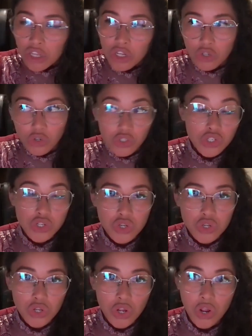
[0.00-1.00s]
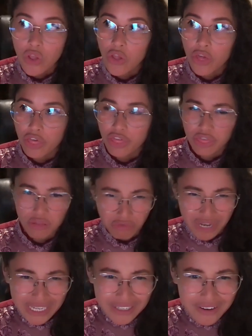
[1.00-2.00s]
not 2,
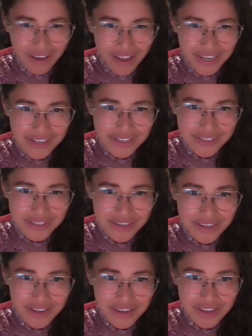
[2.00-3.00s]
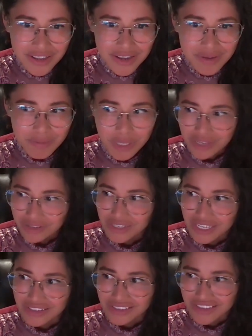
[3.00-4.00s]
3 9s because
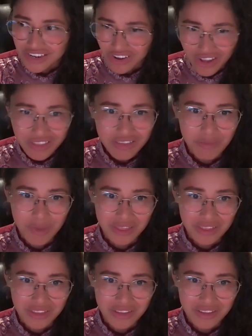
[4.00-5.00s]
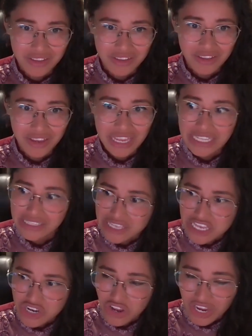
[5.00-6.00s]
it's the 9th month. It's
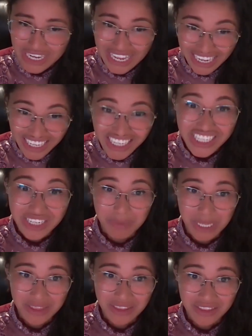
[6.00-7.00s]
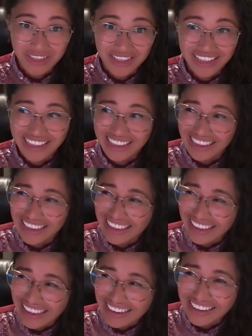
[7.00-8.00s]
the 9 energy month
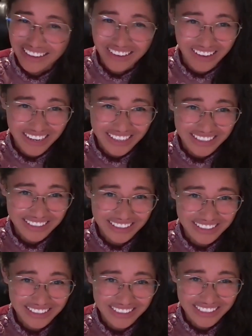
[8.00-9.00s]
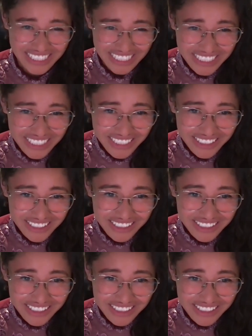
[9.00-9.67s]
and a 9 year.